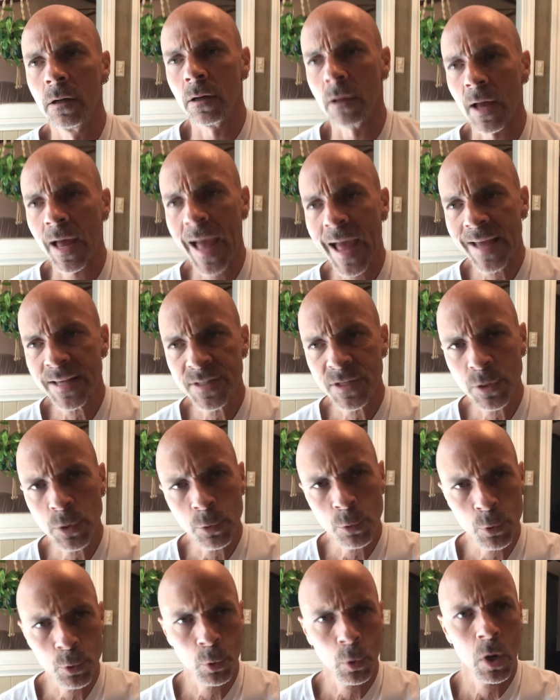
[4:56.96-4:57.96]
As you
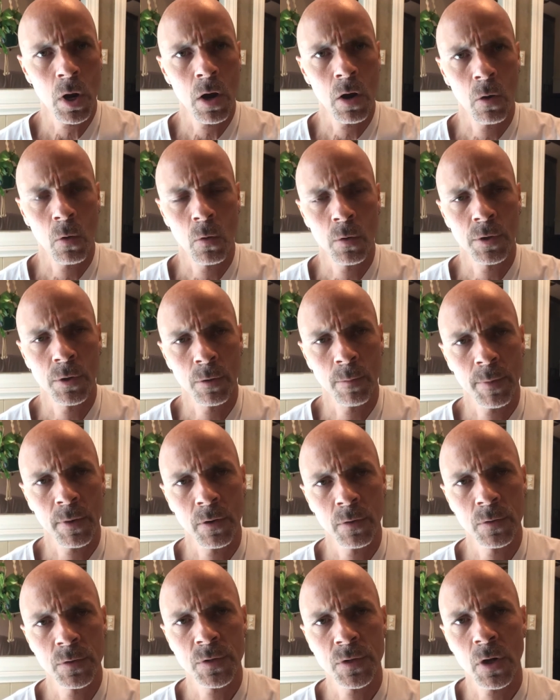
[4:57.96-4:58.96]
grow, your
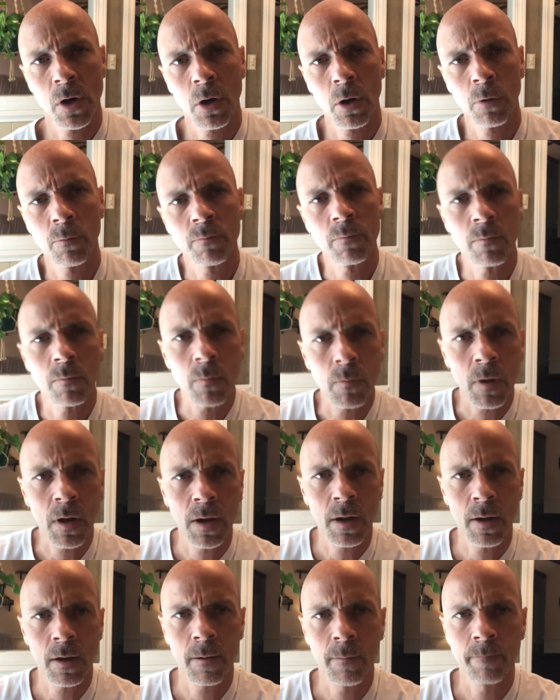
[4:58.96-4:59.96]
bones are
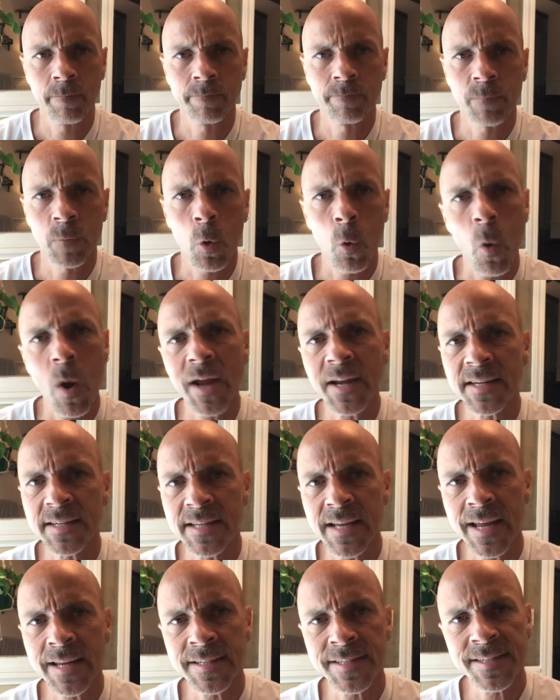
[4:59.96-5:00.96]
quite
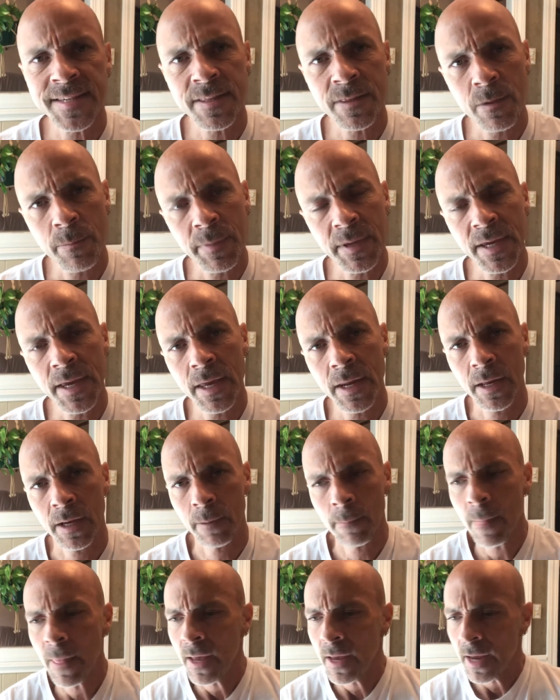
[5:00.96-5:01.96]
dense in the beginning.
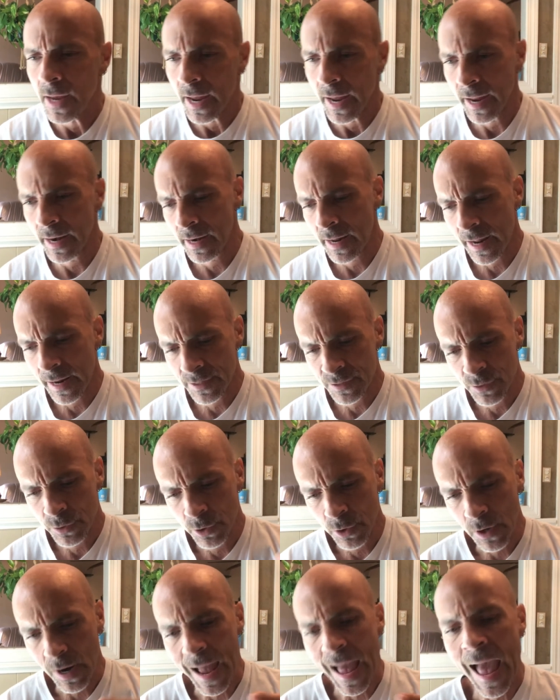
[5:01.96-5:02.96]
And as
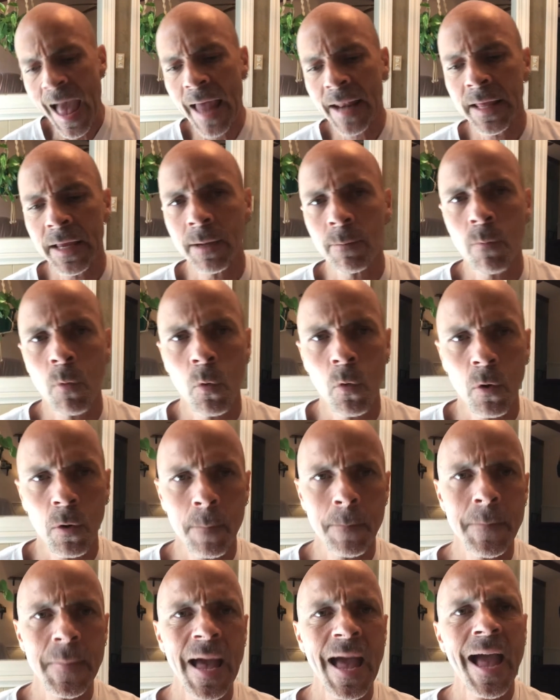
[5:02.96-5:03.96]
you're adding more
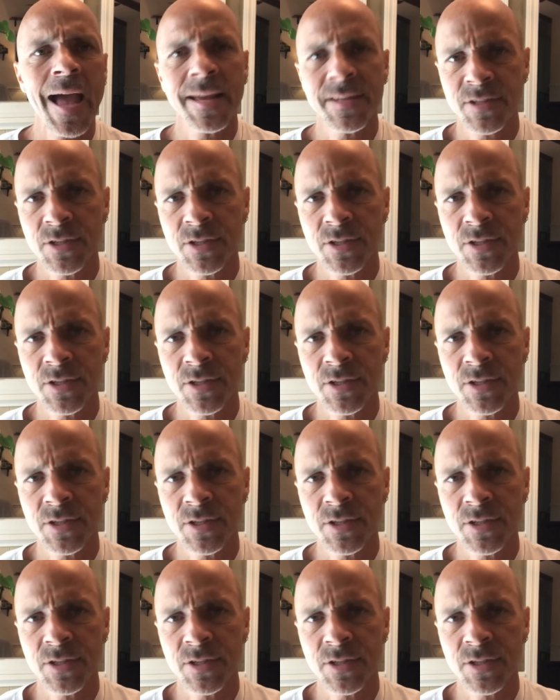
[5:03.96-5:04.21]
mass